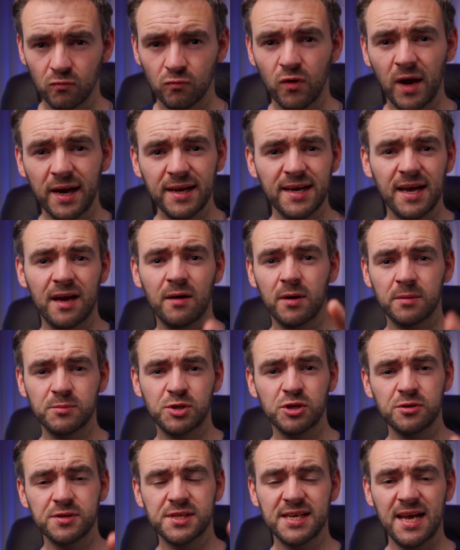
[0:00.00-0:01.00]
Right now I'm
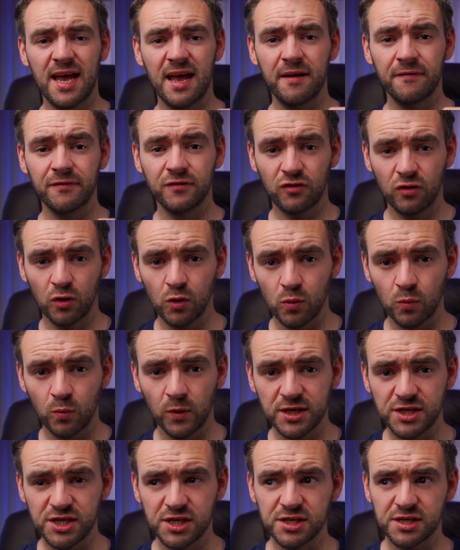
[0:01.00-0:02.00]
shooting at f2,
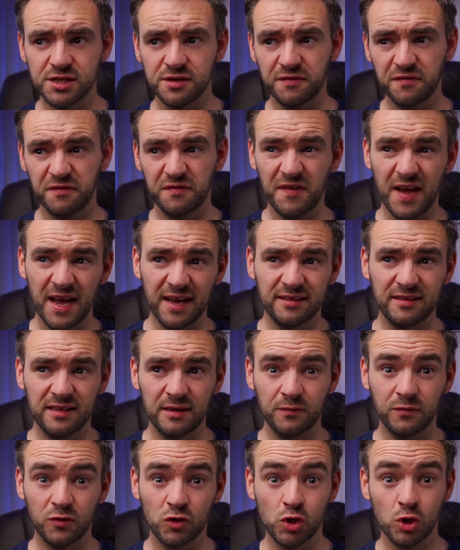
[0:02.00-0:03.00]
which is an
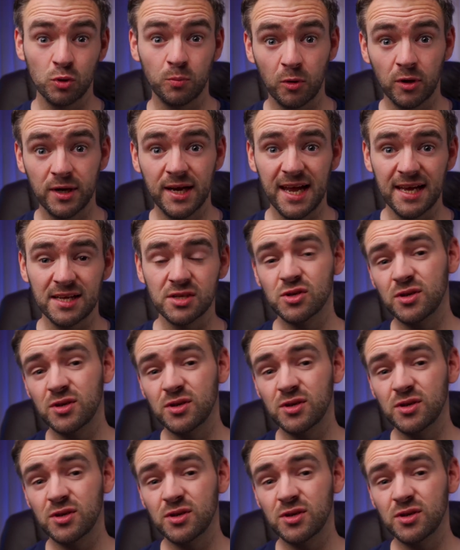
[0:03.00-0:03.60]
effective 2.8,